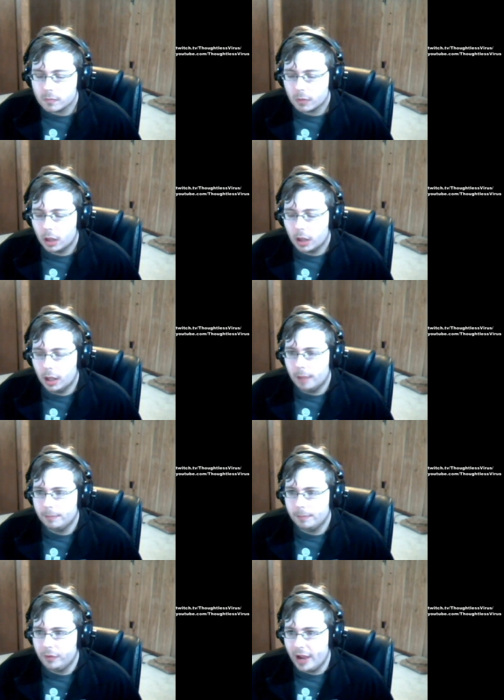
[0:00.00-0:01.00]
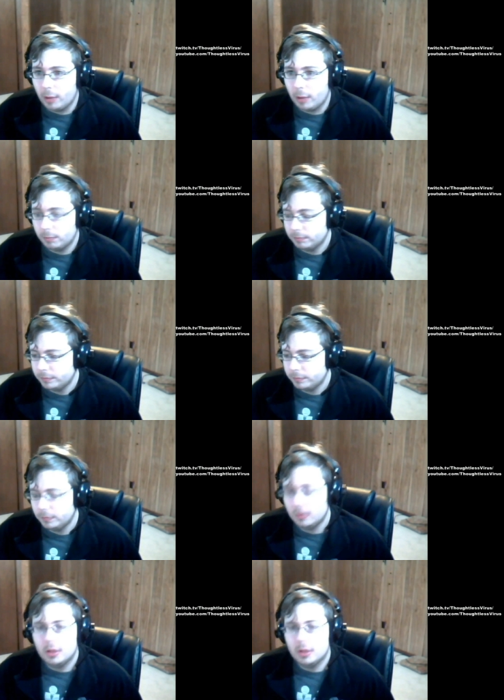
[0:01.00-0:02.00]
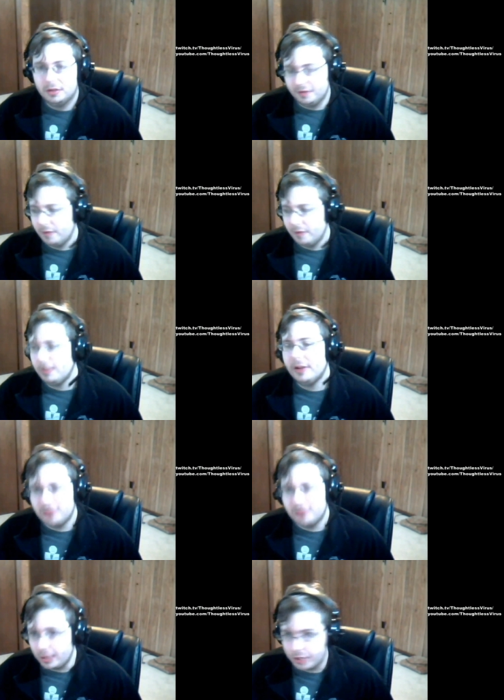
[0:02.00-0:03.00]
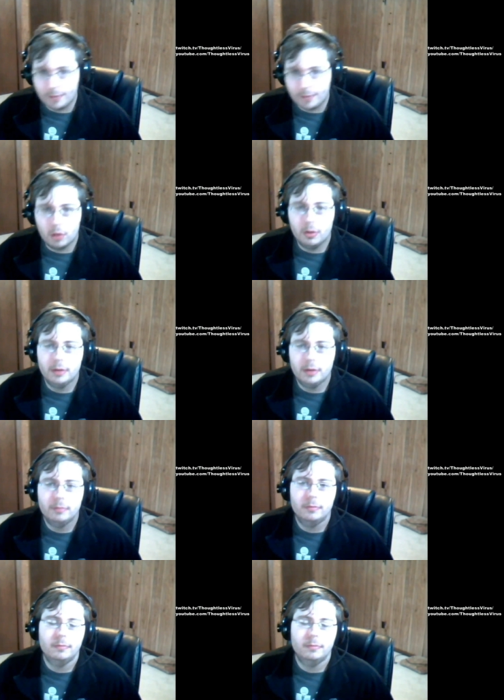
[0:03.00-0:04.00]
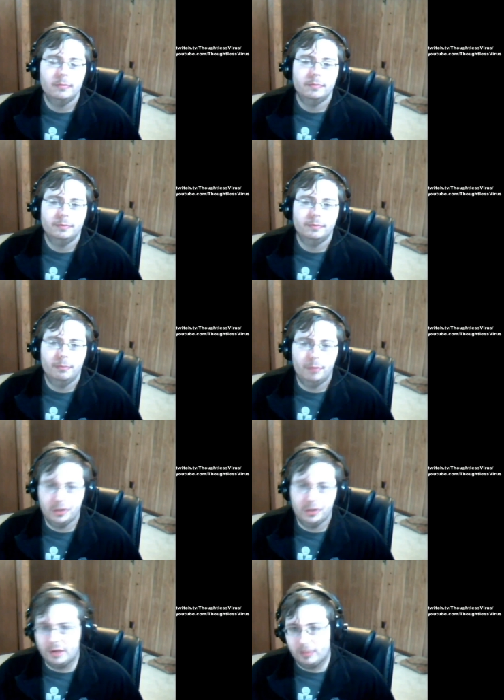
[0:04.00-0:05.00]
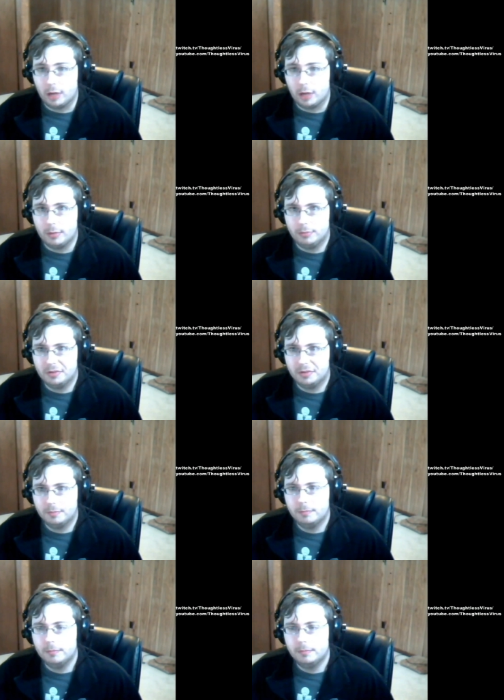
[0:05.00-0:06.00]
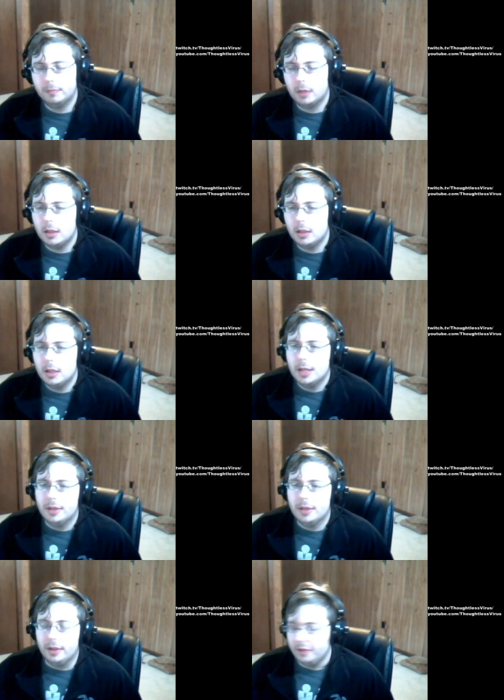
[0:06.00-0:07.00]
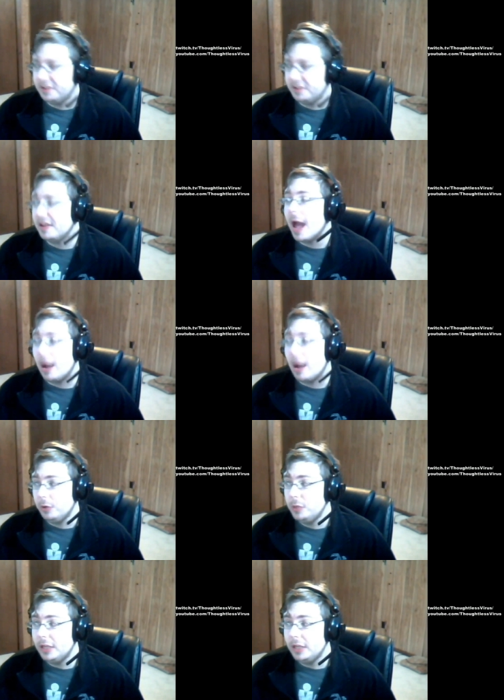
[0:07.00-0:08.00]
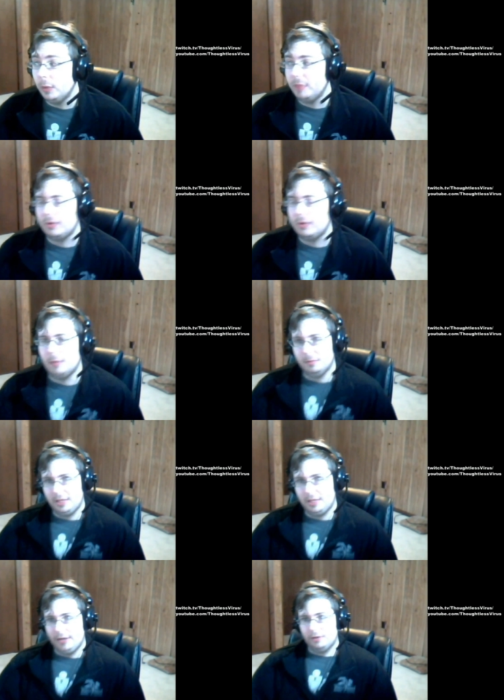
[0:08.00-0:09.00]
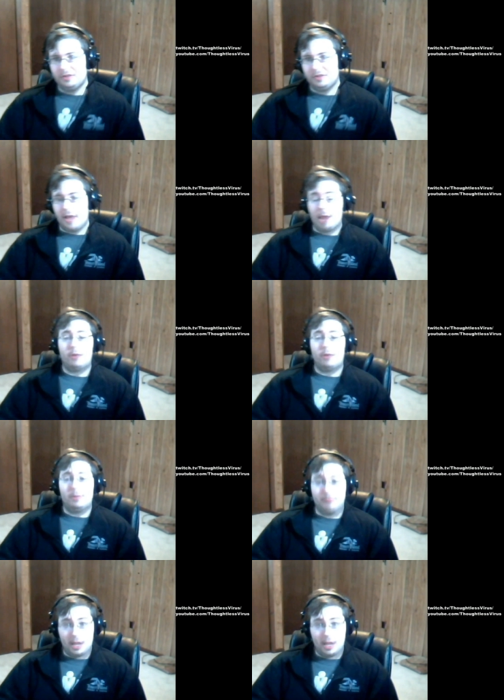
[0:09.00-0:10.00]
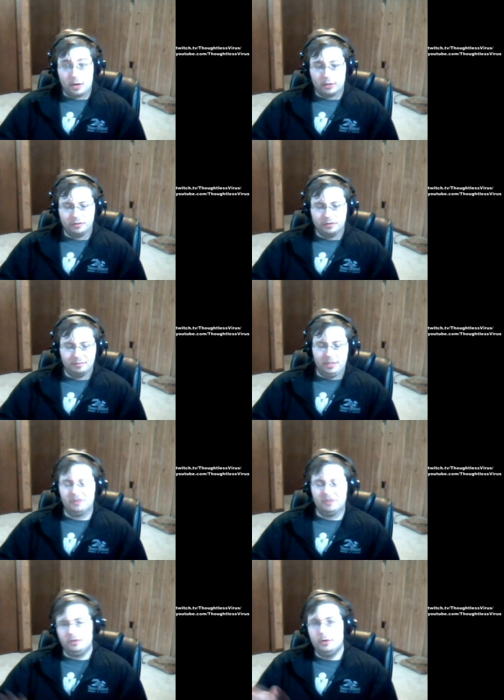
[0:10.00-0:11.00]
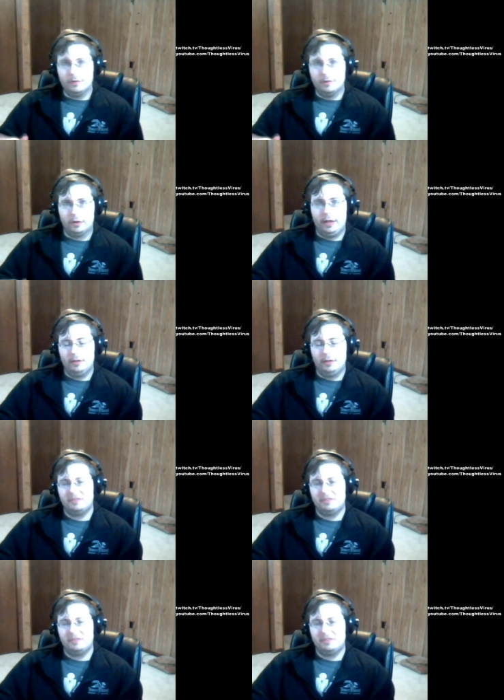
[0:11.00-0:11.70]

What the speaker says: Now, so you found players, you got your game going, but you're having problems. And this is how you deal with problem players and problem characters, because they're two different things.